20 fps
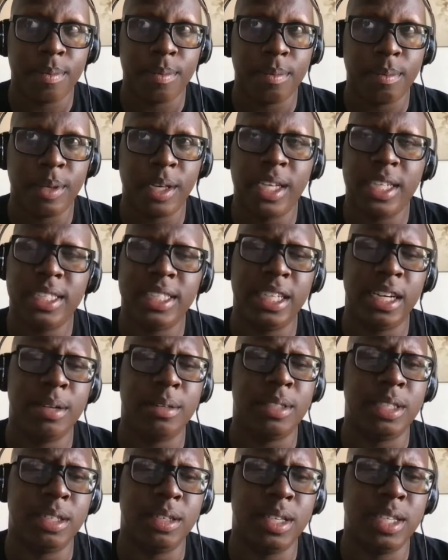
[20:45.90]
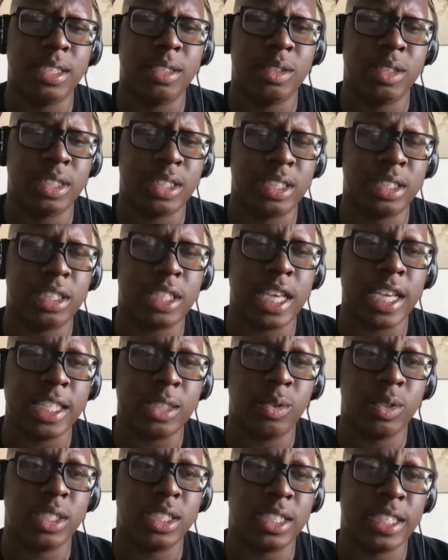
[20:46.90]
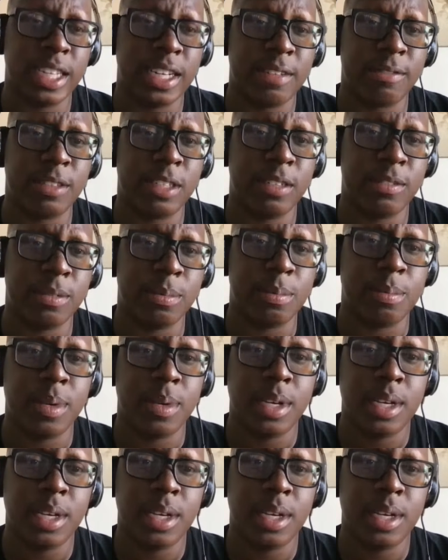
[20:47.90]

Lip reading: because Darren Till is going to stand in front of him.